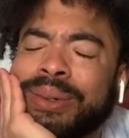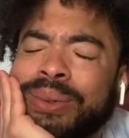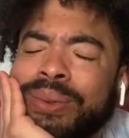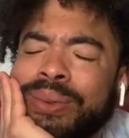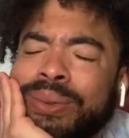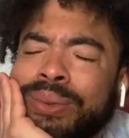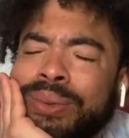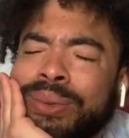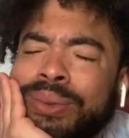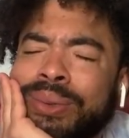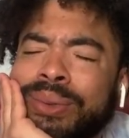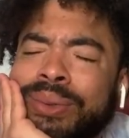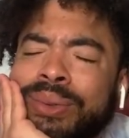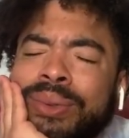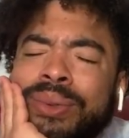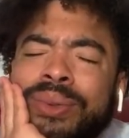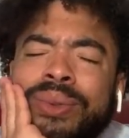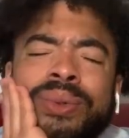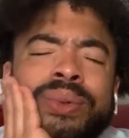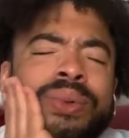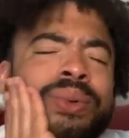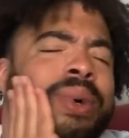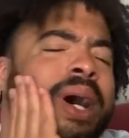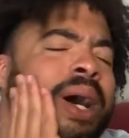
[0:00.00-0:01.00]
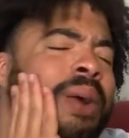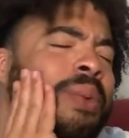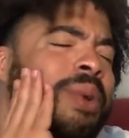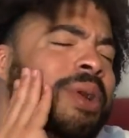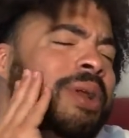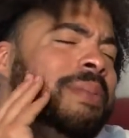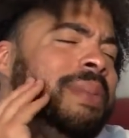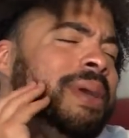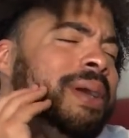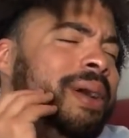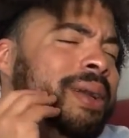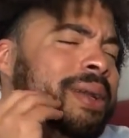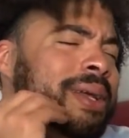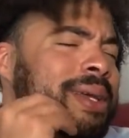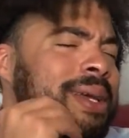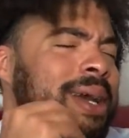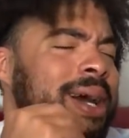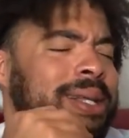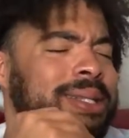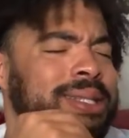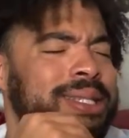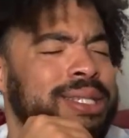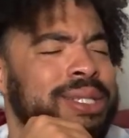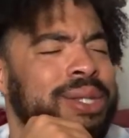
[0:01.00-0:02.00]
Ooh, I want to be on a
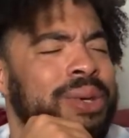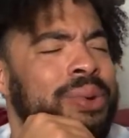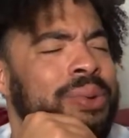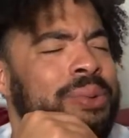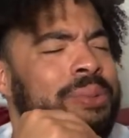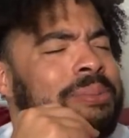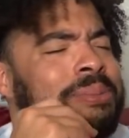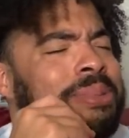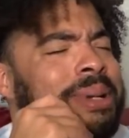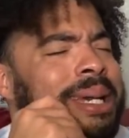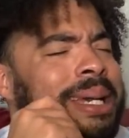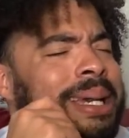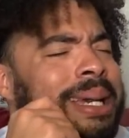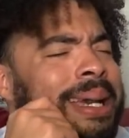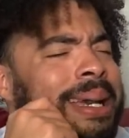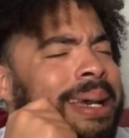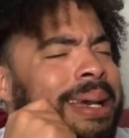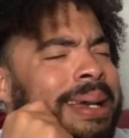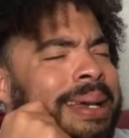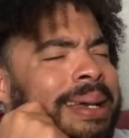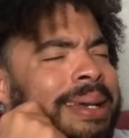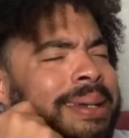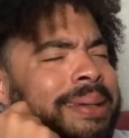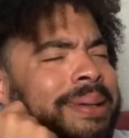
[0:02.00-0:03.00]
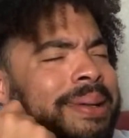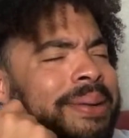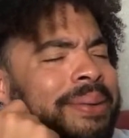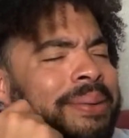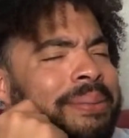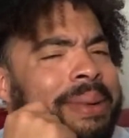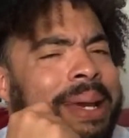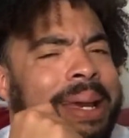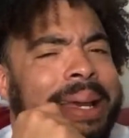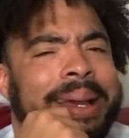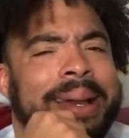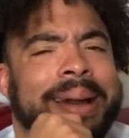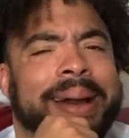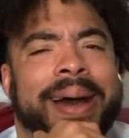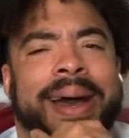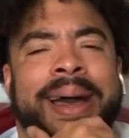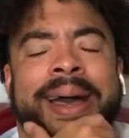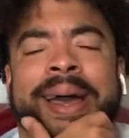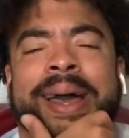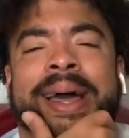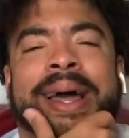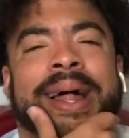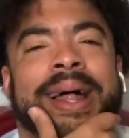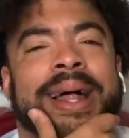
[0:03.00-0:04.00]
yacht so bad. Oh my God.
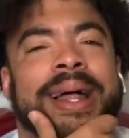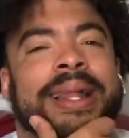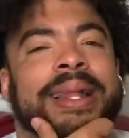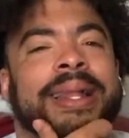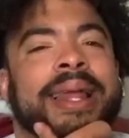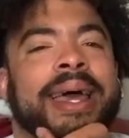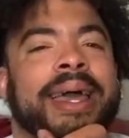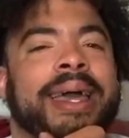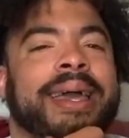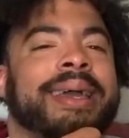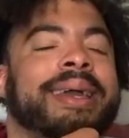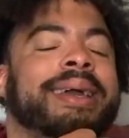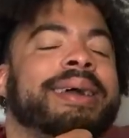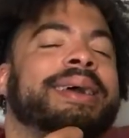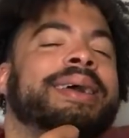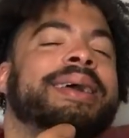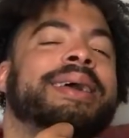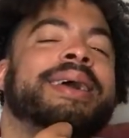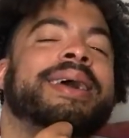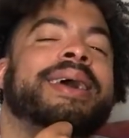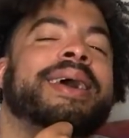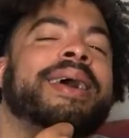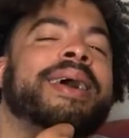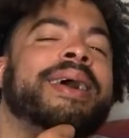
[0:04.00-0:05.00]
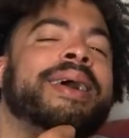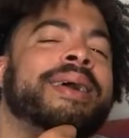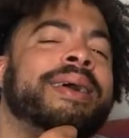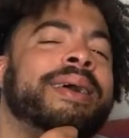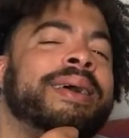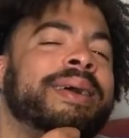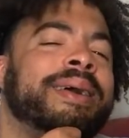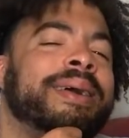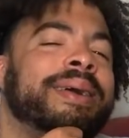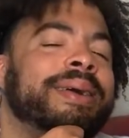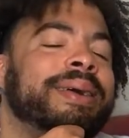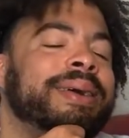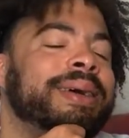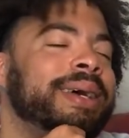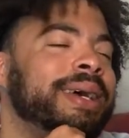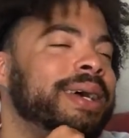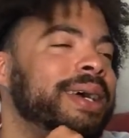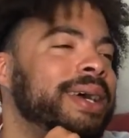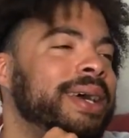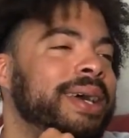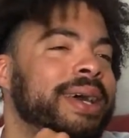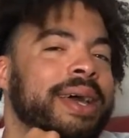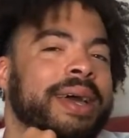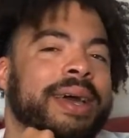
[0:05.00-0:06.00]
Like, uh,
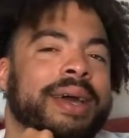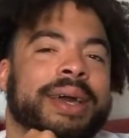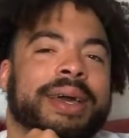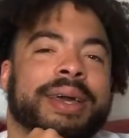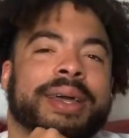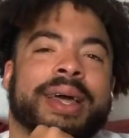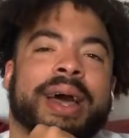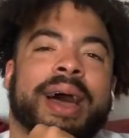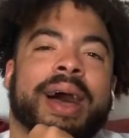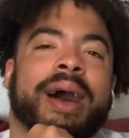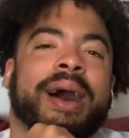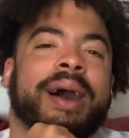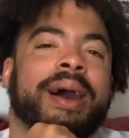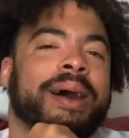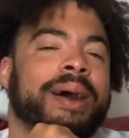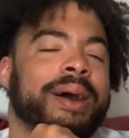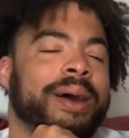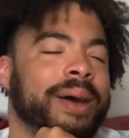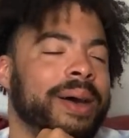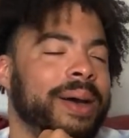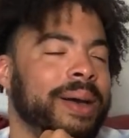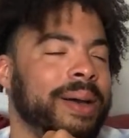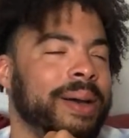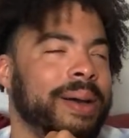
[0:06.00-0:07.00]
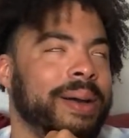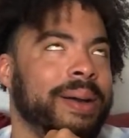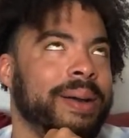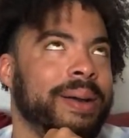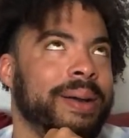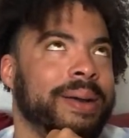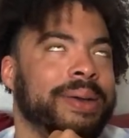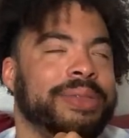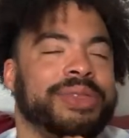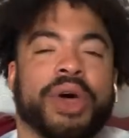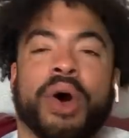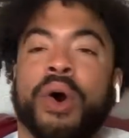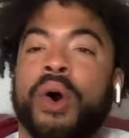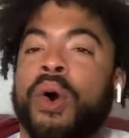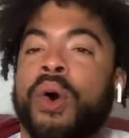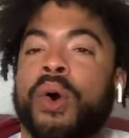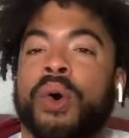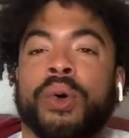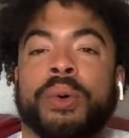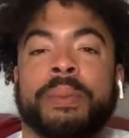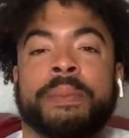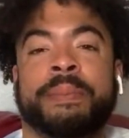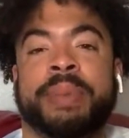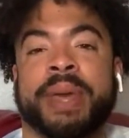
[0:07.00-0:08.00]
the
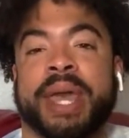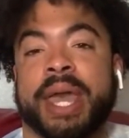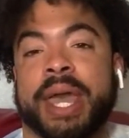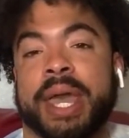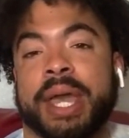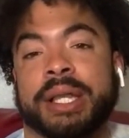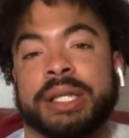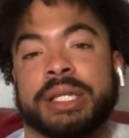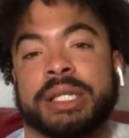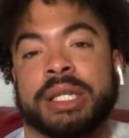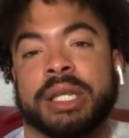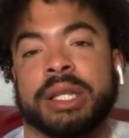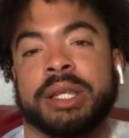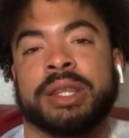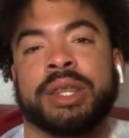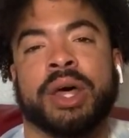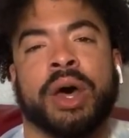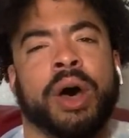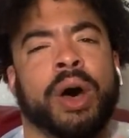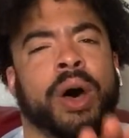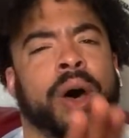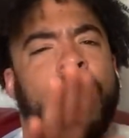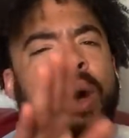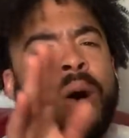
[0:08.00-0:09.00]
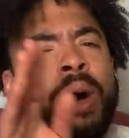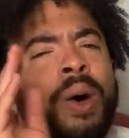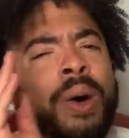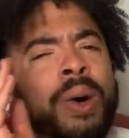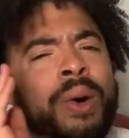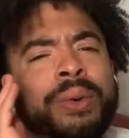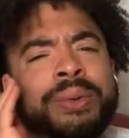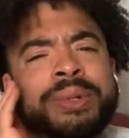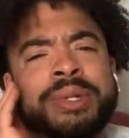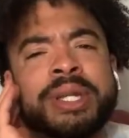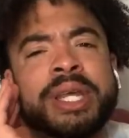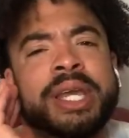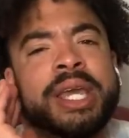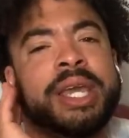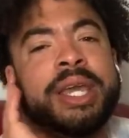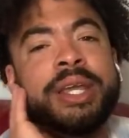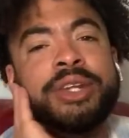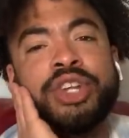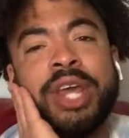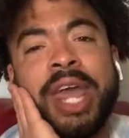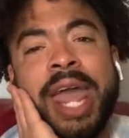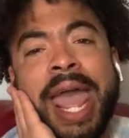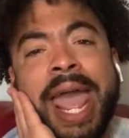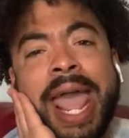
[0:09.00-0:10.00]
whole bit, the whole
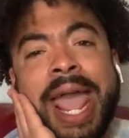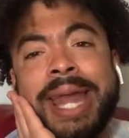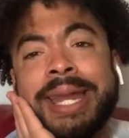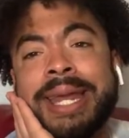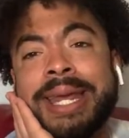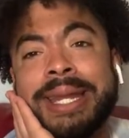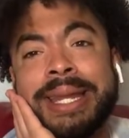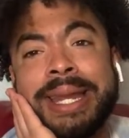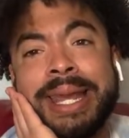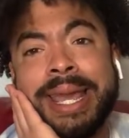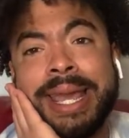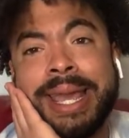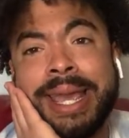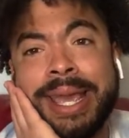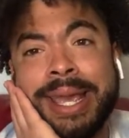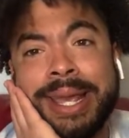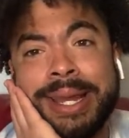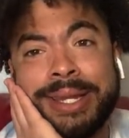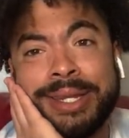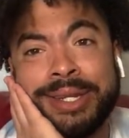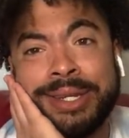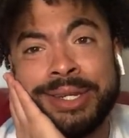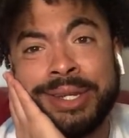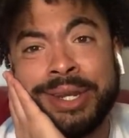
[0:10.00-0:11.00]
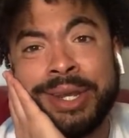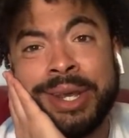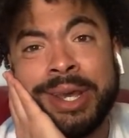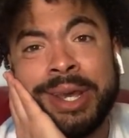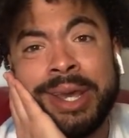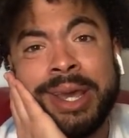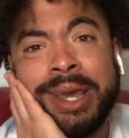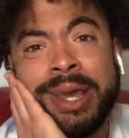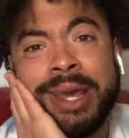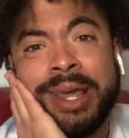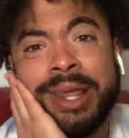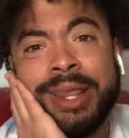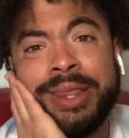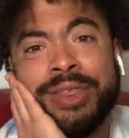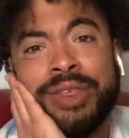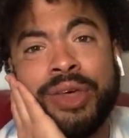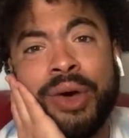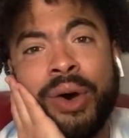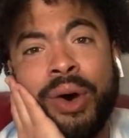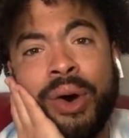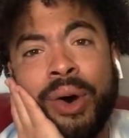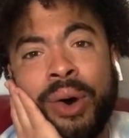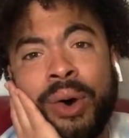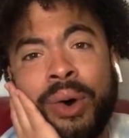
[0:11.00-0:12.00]
need, ain't it need?
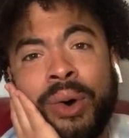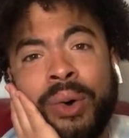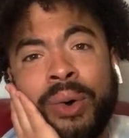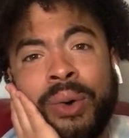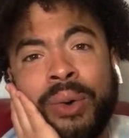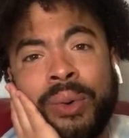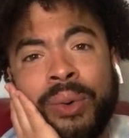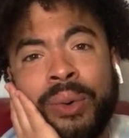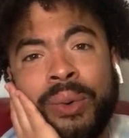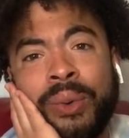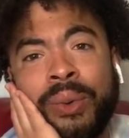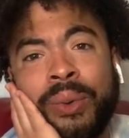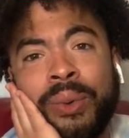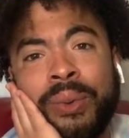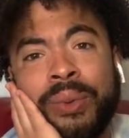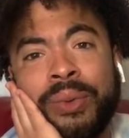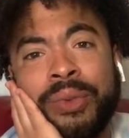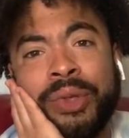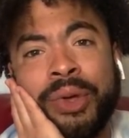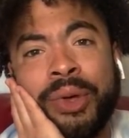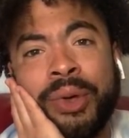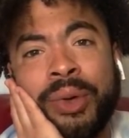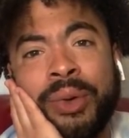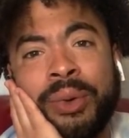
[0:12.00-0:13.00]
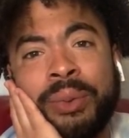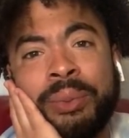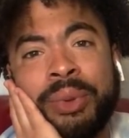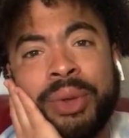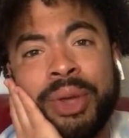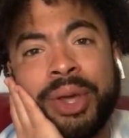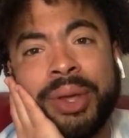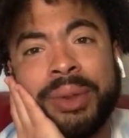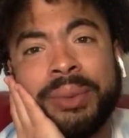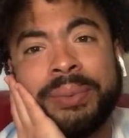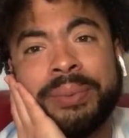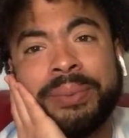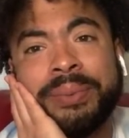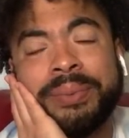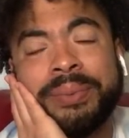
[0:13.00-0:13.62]
The whole bit.